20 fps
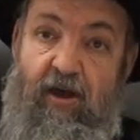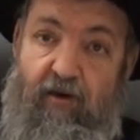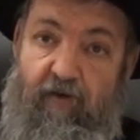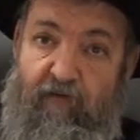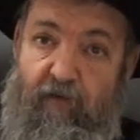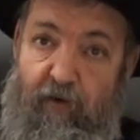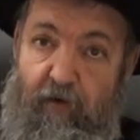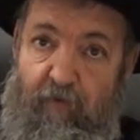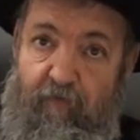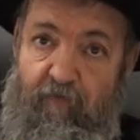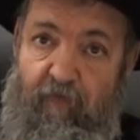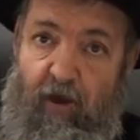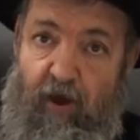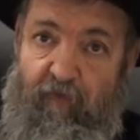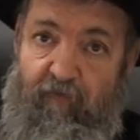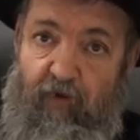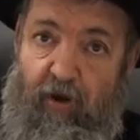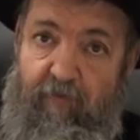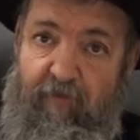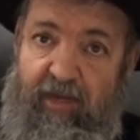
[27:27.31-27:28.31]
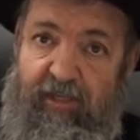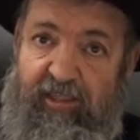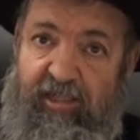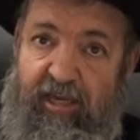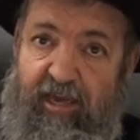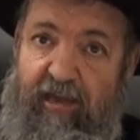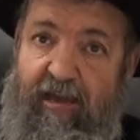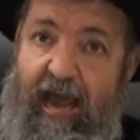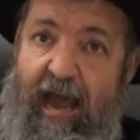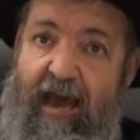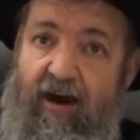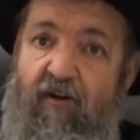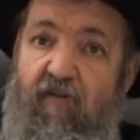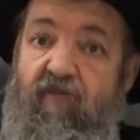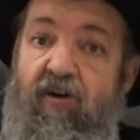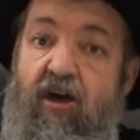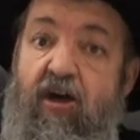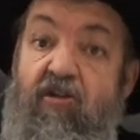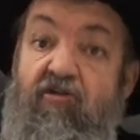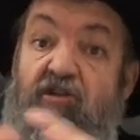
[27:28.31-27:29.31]
of Avram, Yitzchak, and
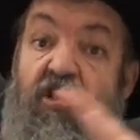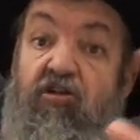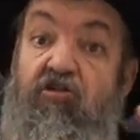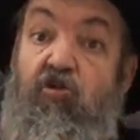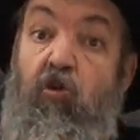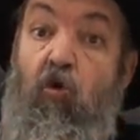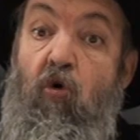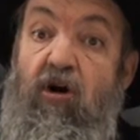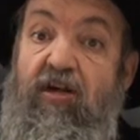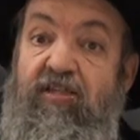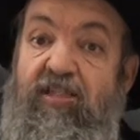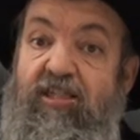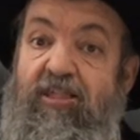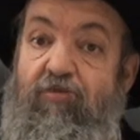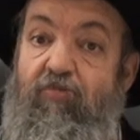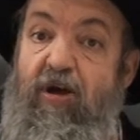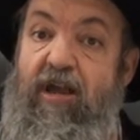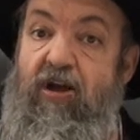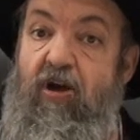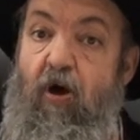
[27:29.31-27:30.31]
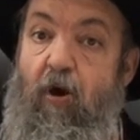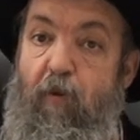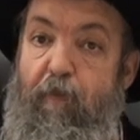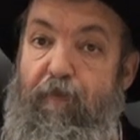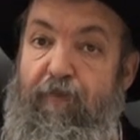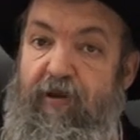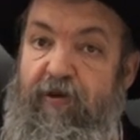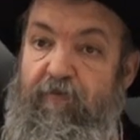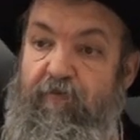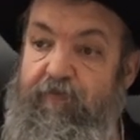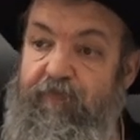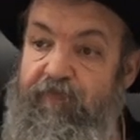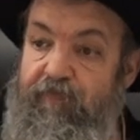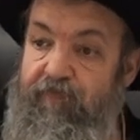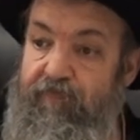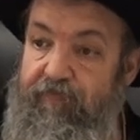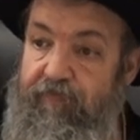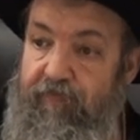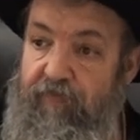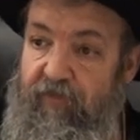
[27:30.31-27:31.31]
Yaakov. The doors swing open.
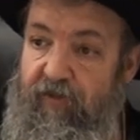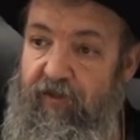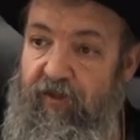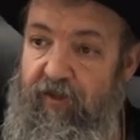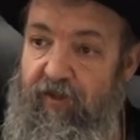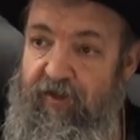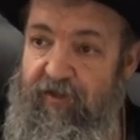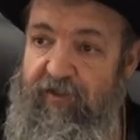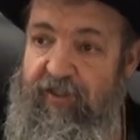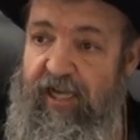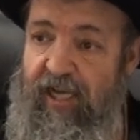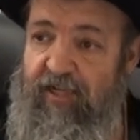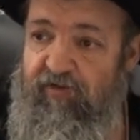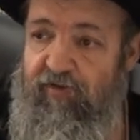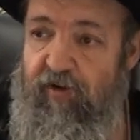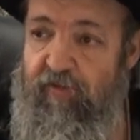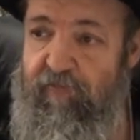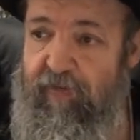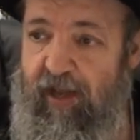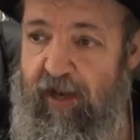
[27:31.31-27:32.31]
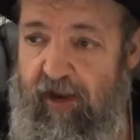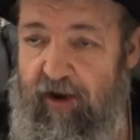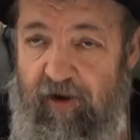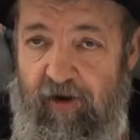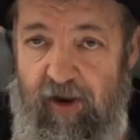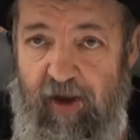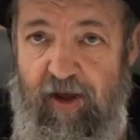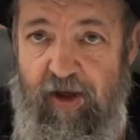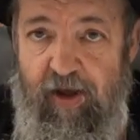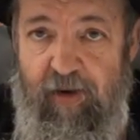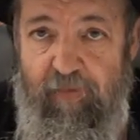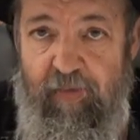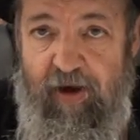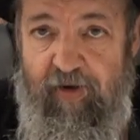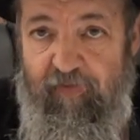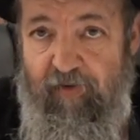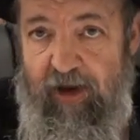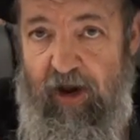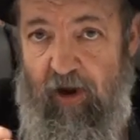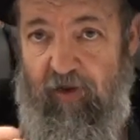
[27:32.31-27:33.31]
Says Ezra Miller, but
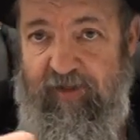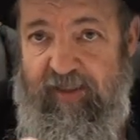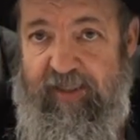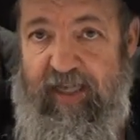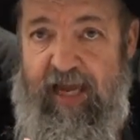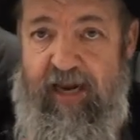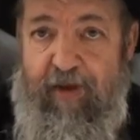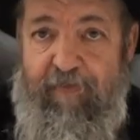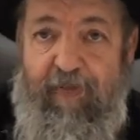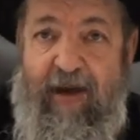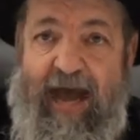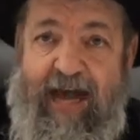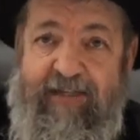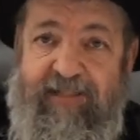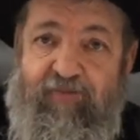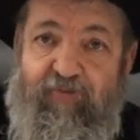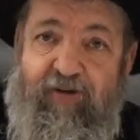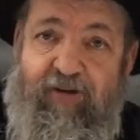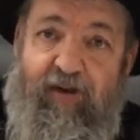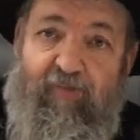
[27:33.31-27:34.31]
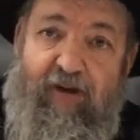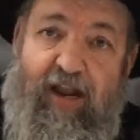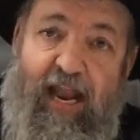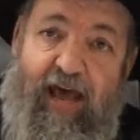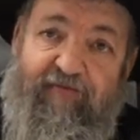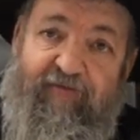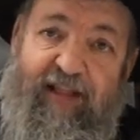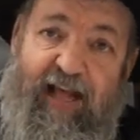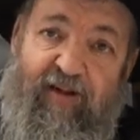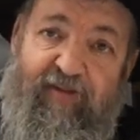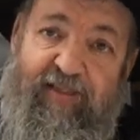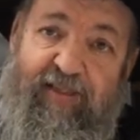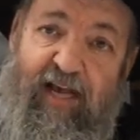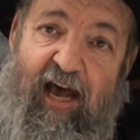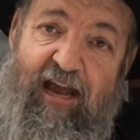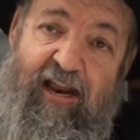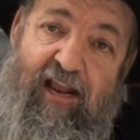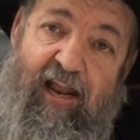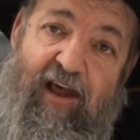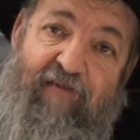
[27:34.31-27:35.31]
if we don't say the password, we're left
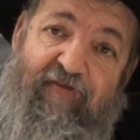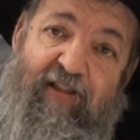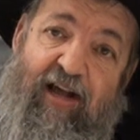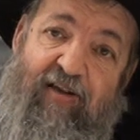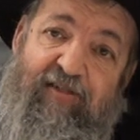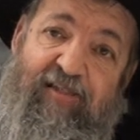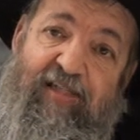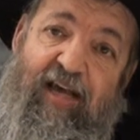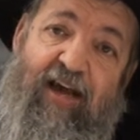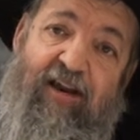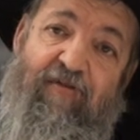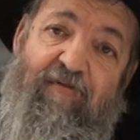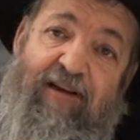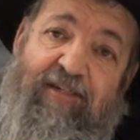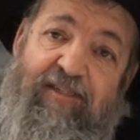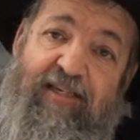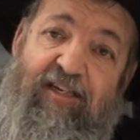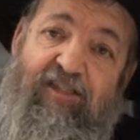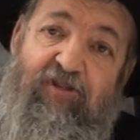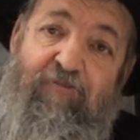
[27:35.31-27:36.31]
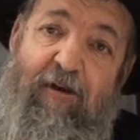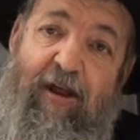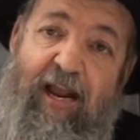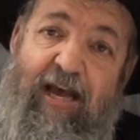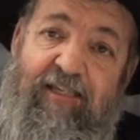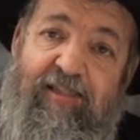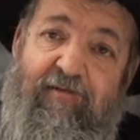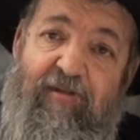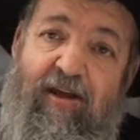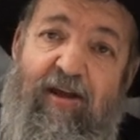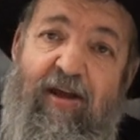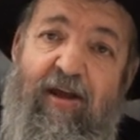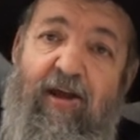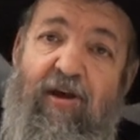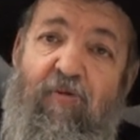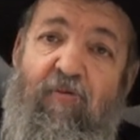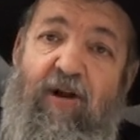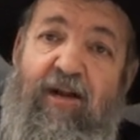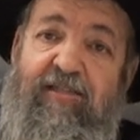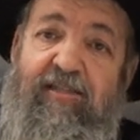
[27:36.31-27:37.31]
outside. You're left outside the rest of the Shemana Esrei.
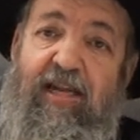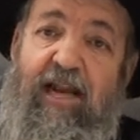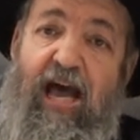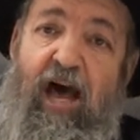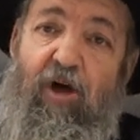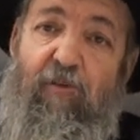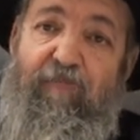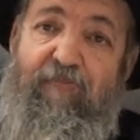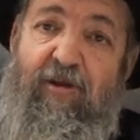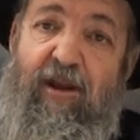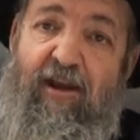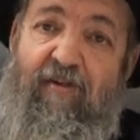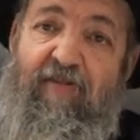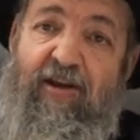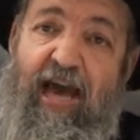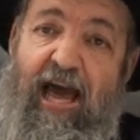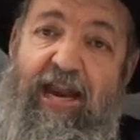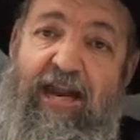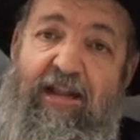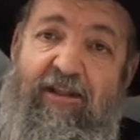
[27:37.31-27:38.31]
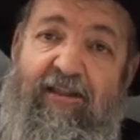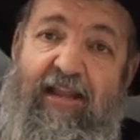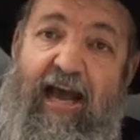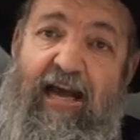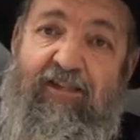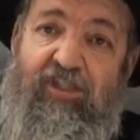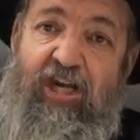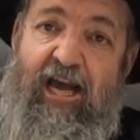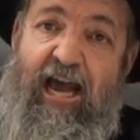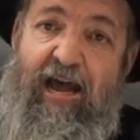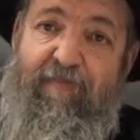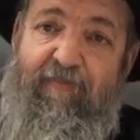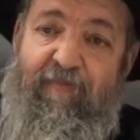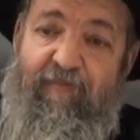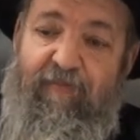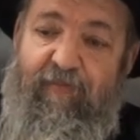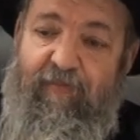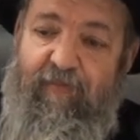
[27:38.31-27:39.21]
What does it help? You never got into Hashem.